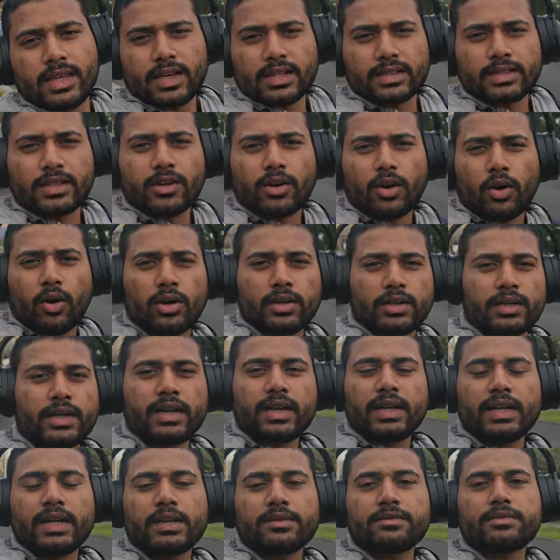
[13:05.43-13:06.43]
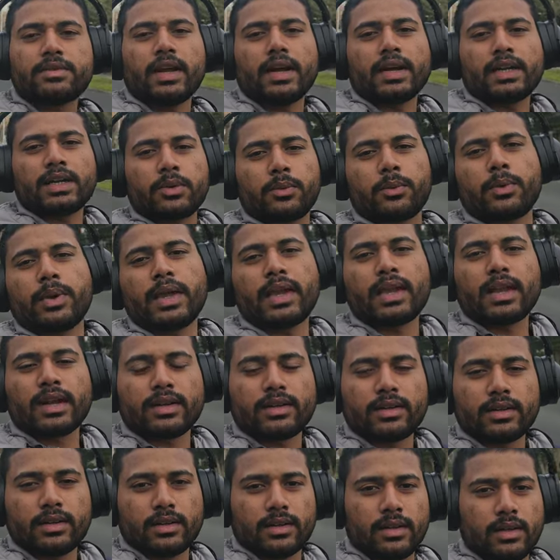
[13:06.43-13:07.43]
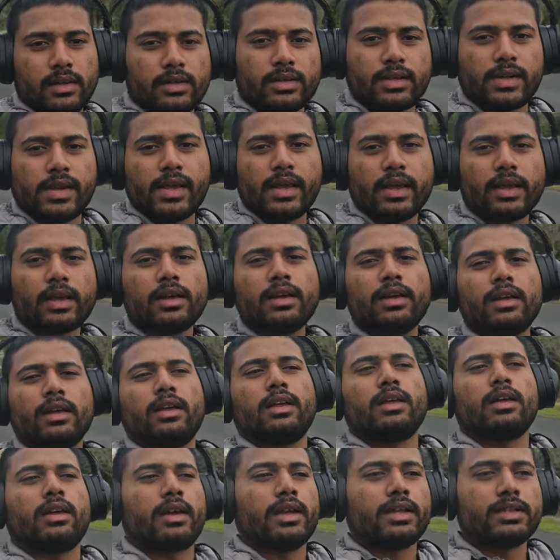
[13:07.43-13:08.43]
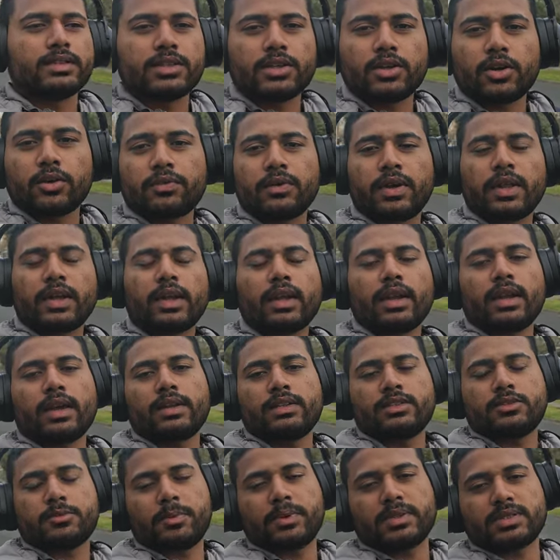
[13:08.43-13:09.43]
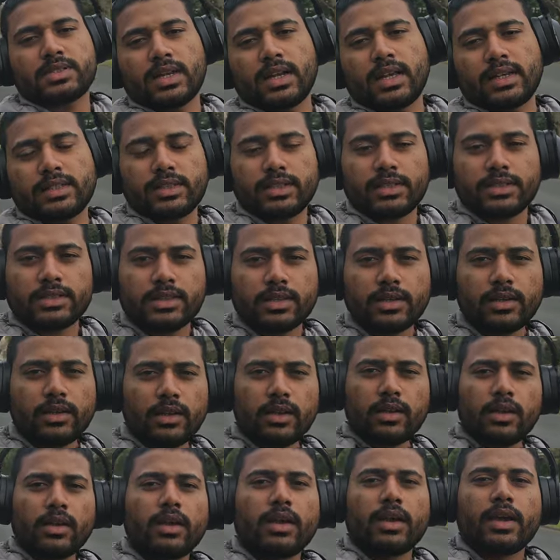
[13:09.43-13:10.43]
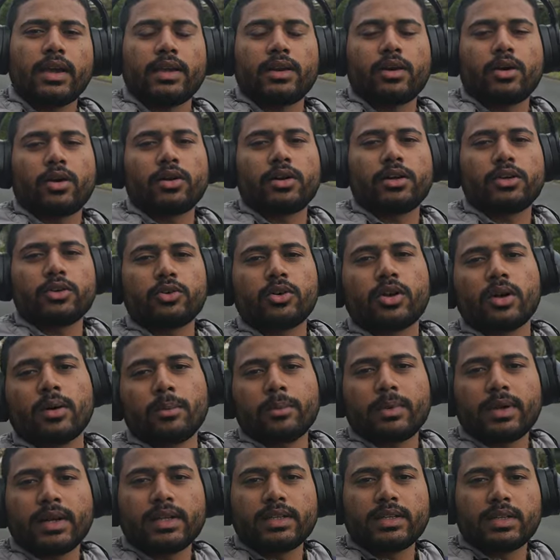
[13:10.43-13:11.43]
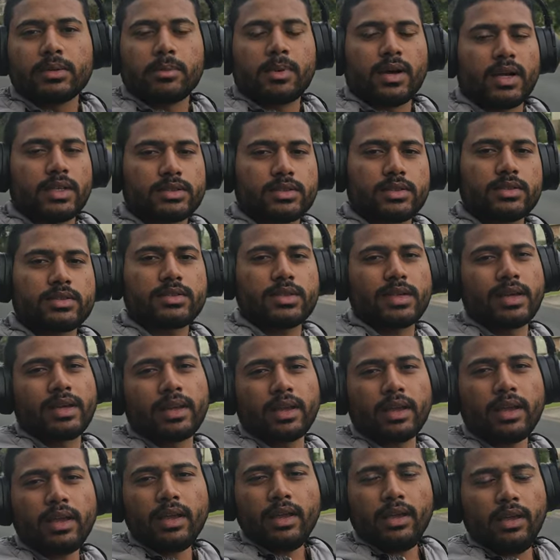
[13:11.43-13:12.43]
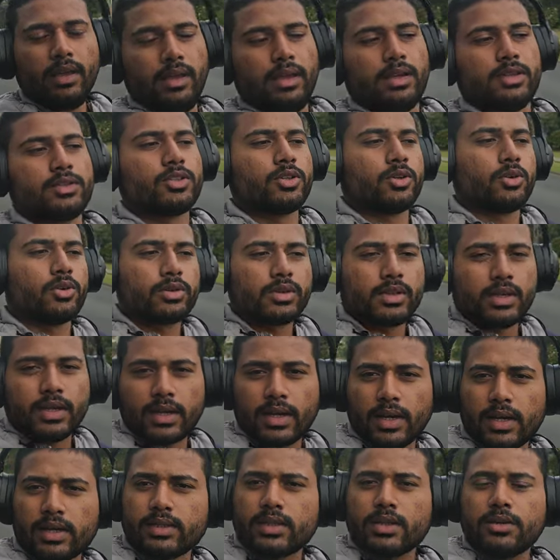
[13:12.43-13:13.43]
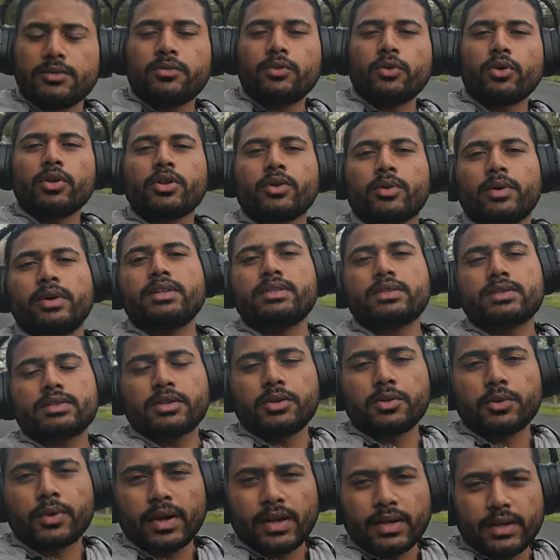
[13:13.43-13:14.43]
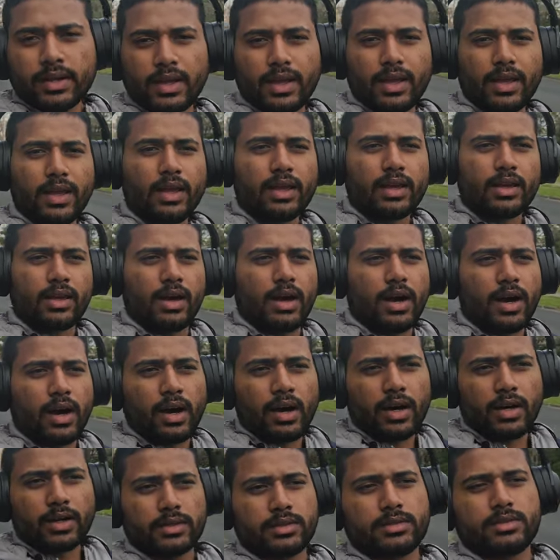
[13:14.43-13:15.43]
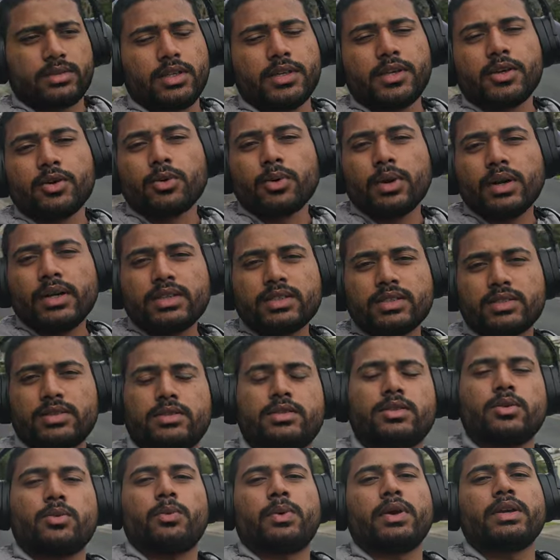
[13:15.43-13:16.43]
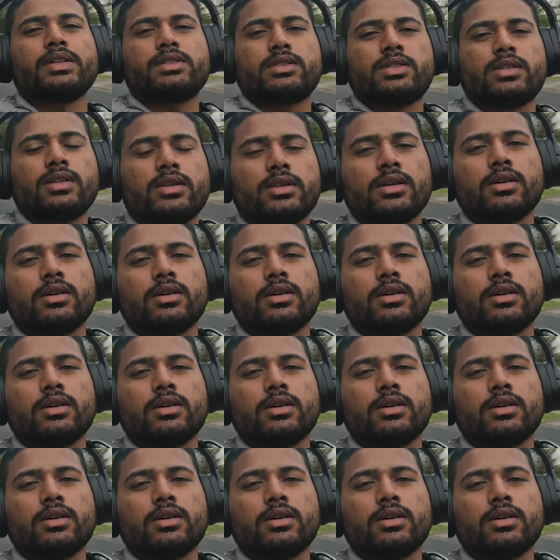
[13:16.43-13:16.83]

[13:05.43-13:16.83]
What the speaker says: other alternative that we can take instead of taking a specialization in order to complete the master's degree. So the other four units you can take are the units which